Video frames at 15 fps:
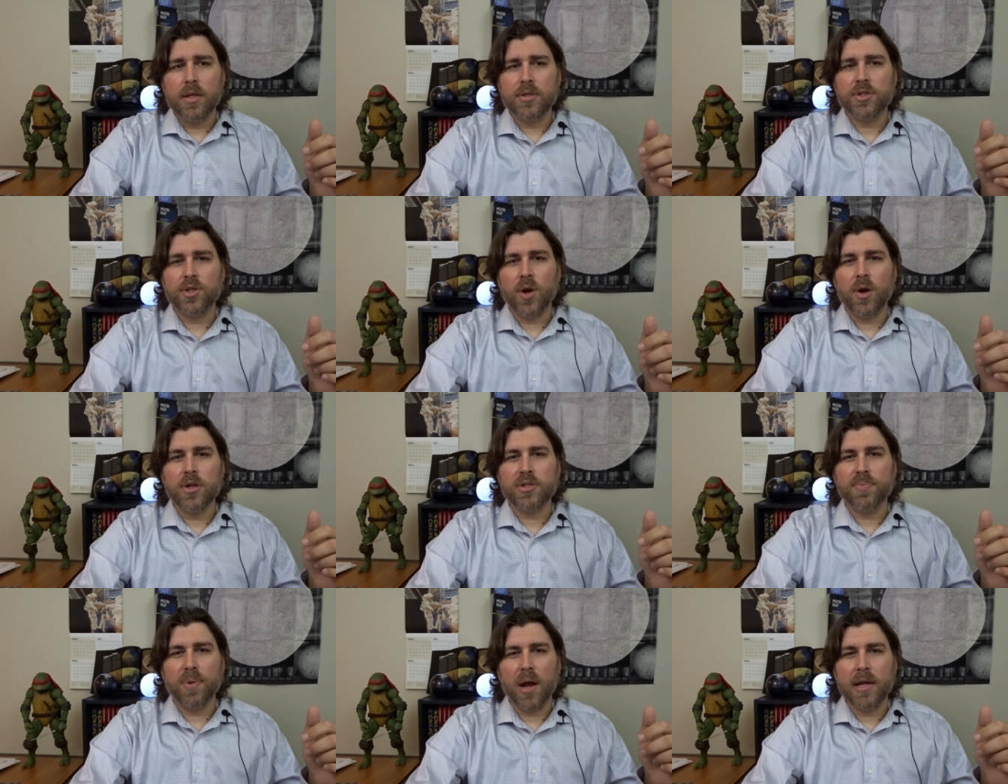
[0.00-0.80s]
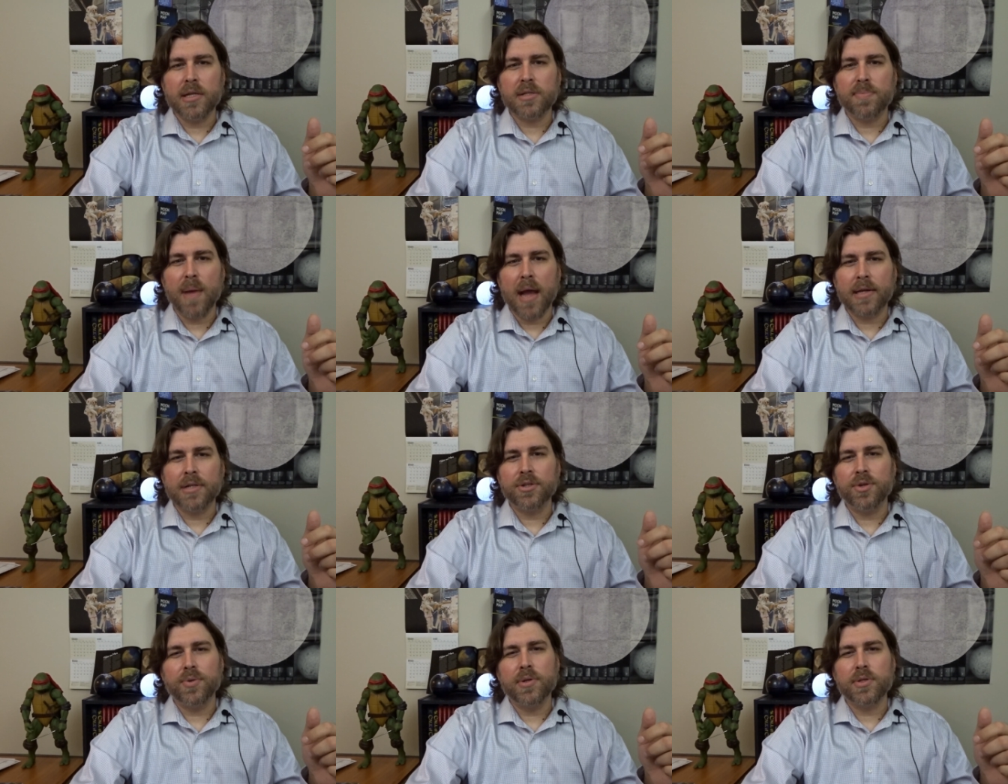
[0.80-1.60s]
The star's brightest
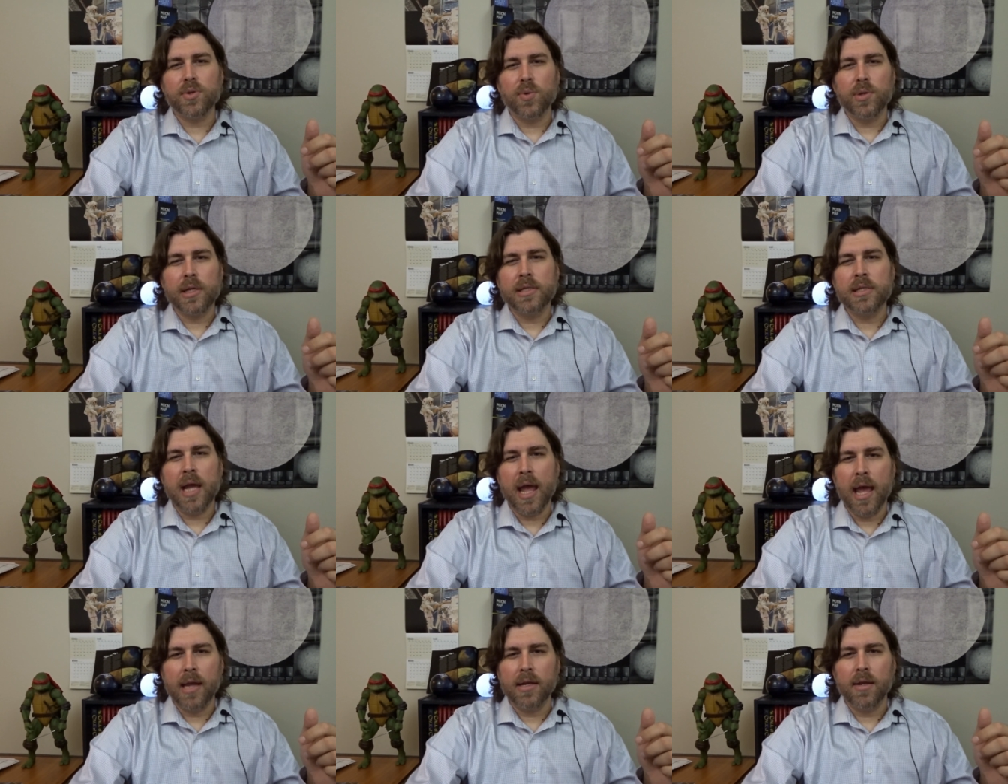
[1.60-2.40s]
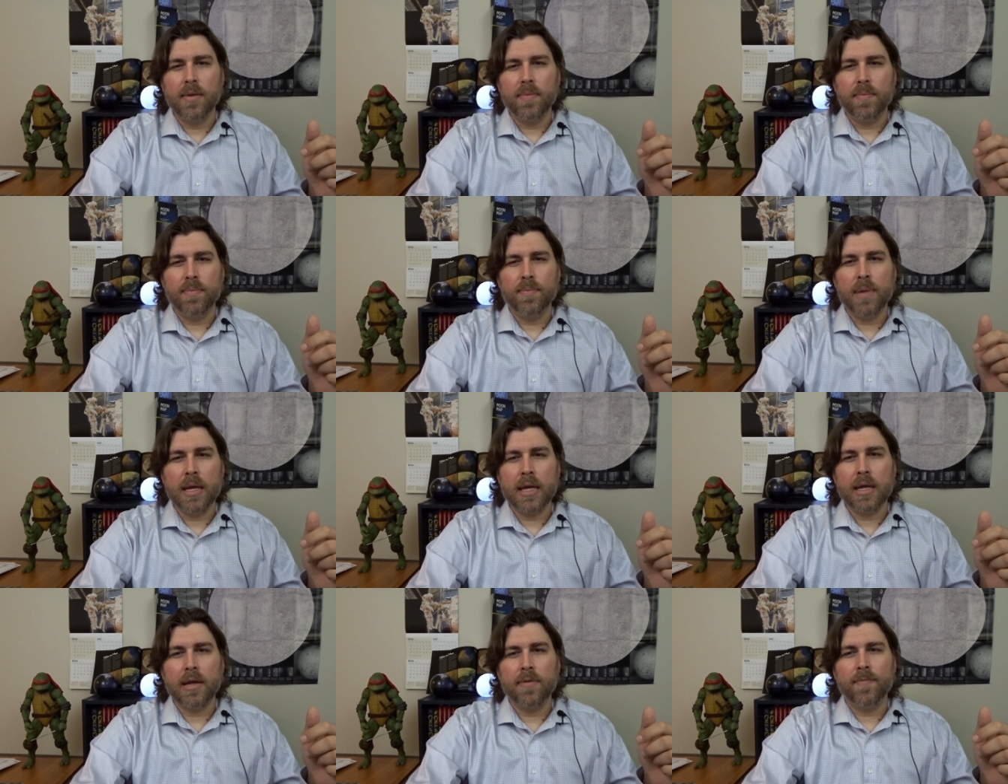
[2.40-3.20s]
magnitude is only ten,
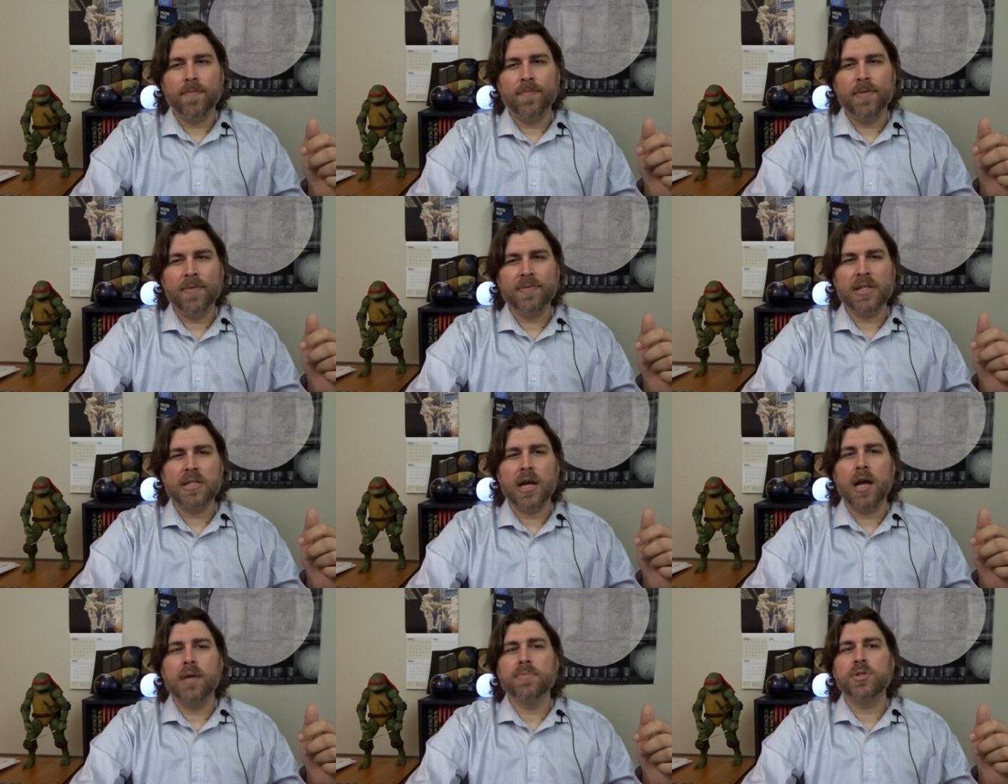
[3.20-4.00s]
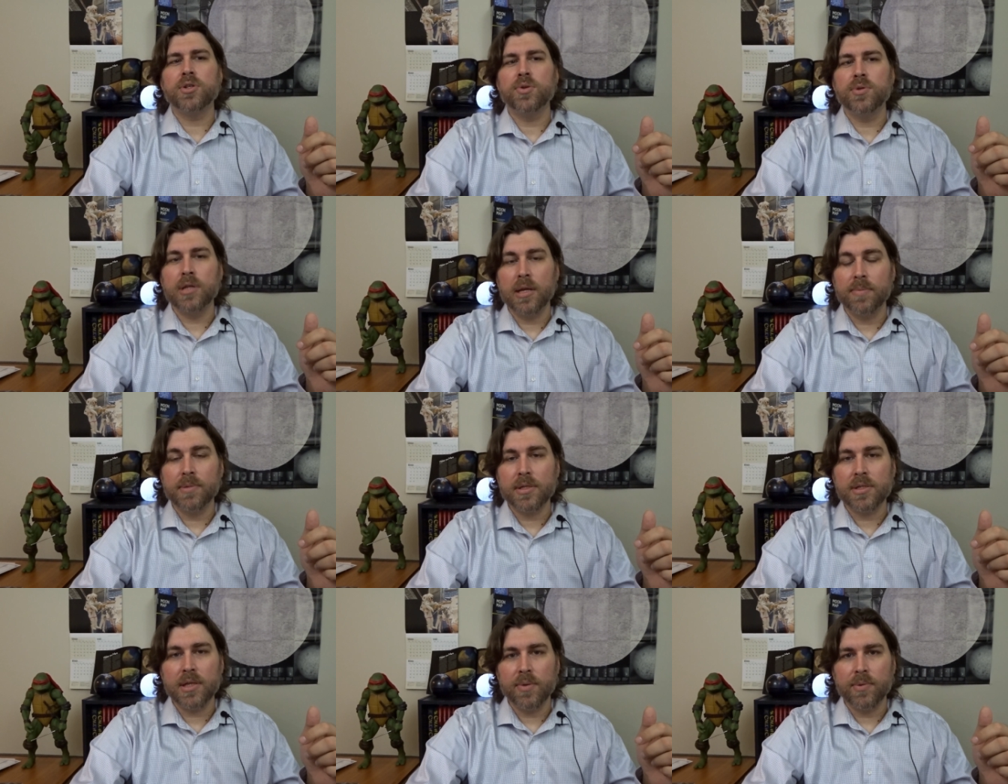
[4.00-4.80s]
making it fifty times too dim
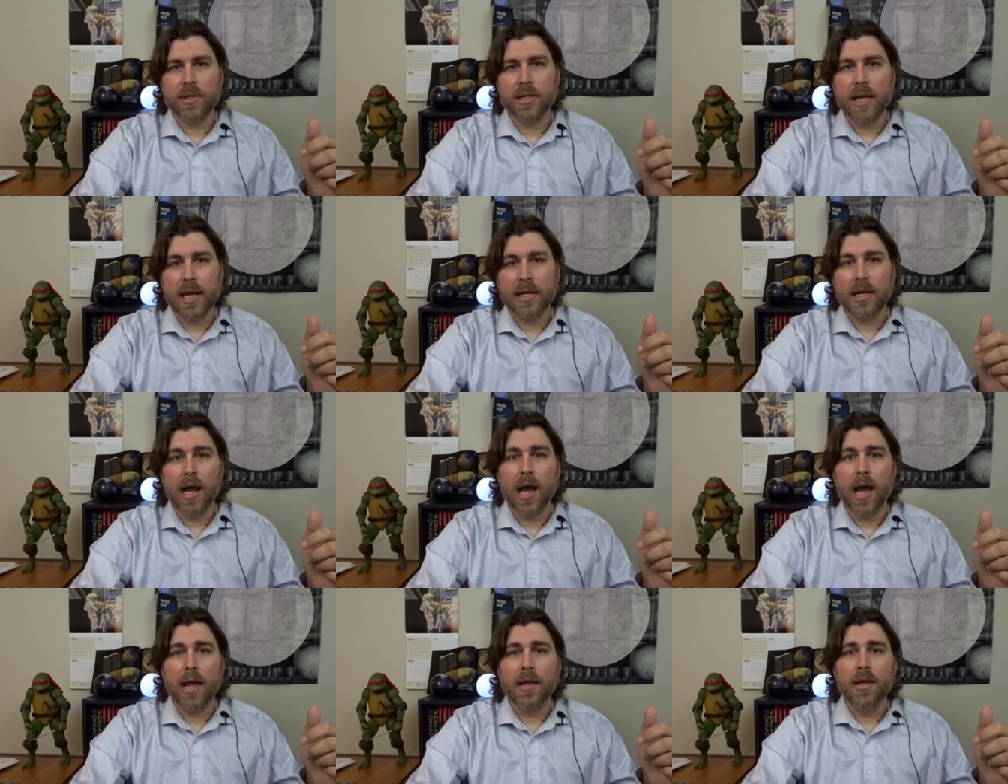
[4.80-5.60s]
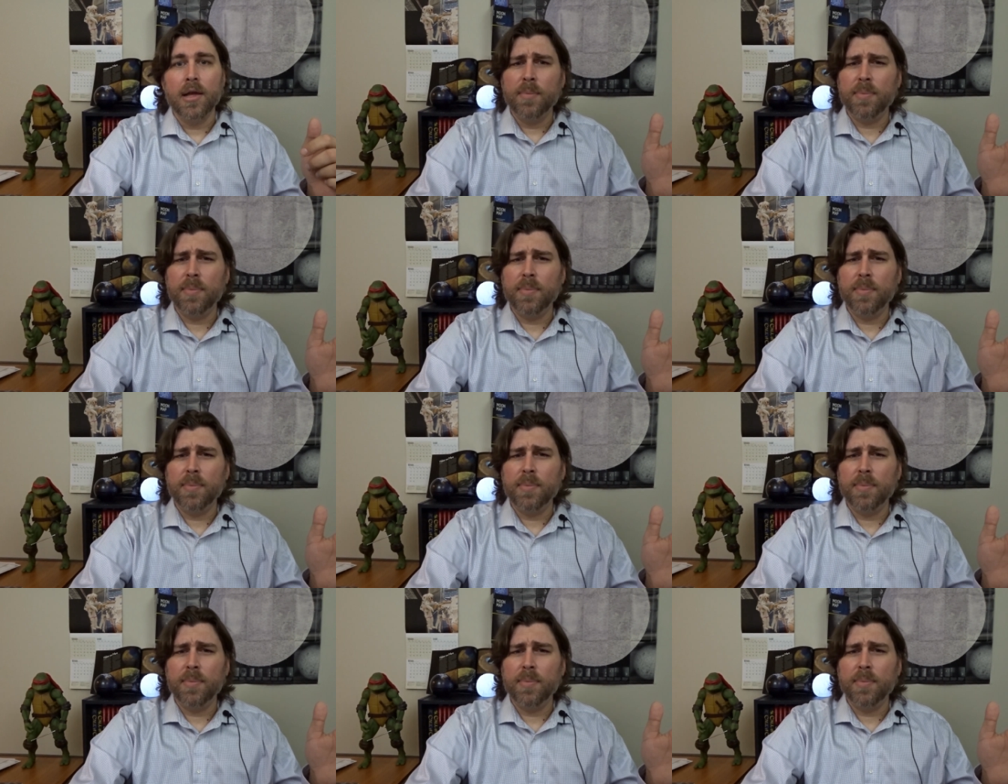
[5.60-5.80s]
to see with the naked eye.